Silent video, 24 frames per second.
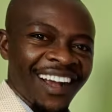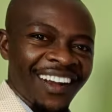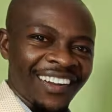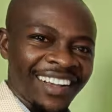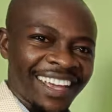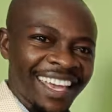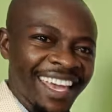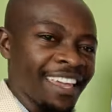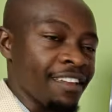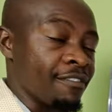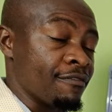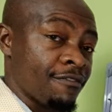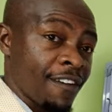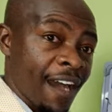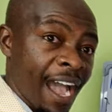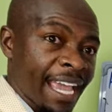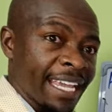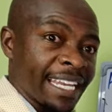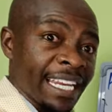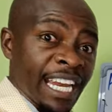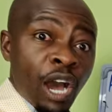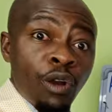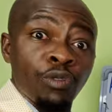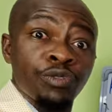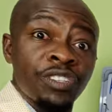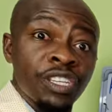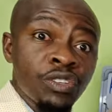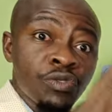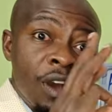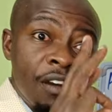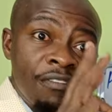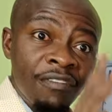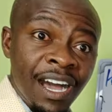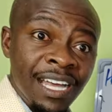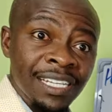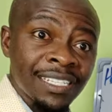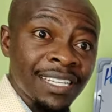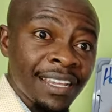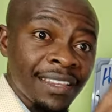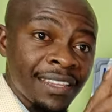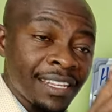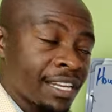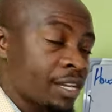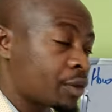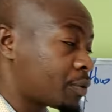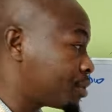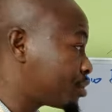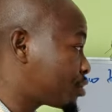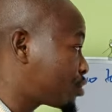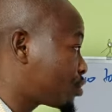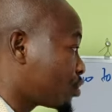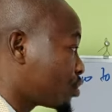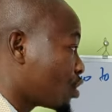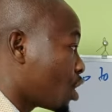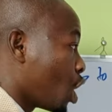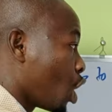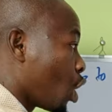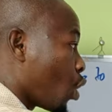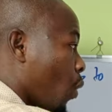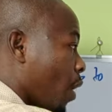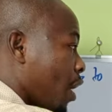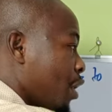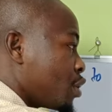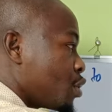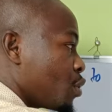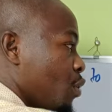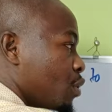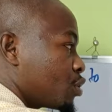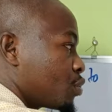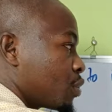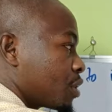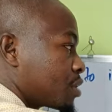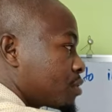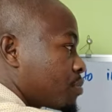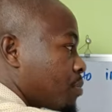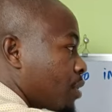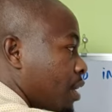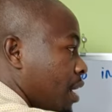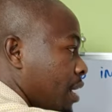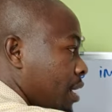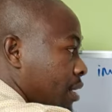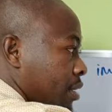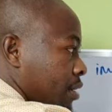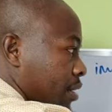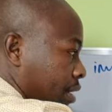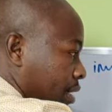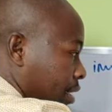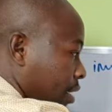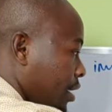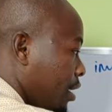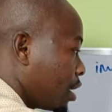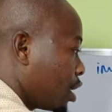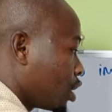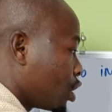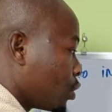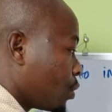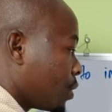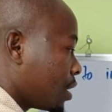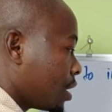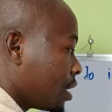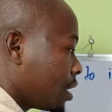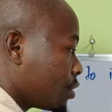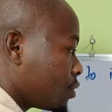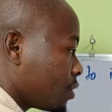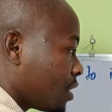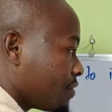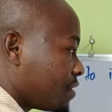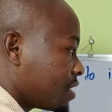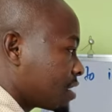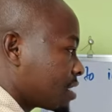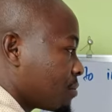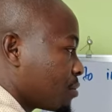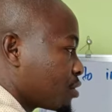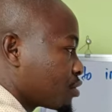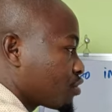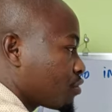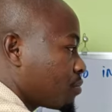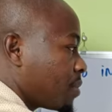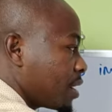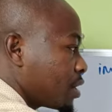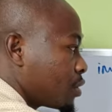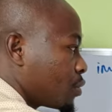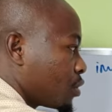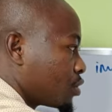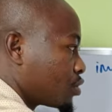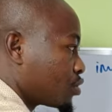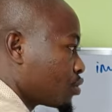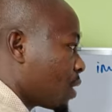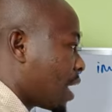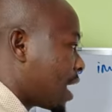Okay, fine. Now, see, you have answered three questions. Why do you want to you have this amount of money you want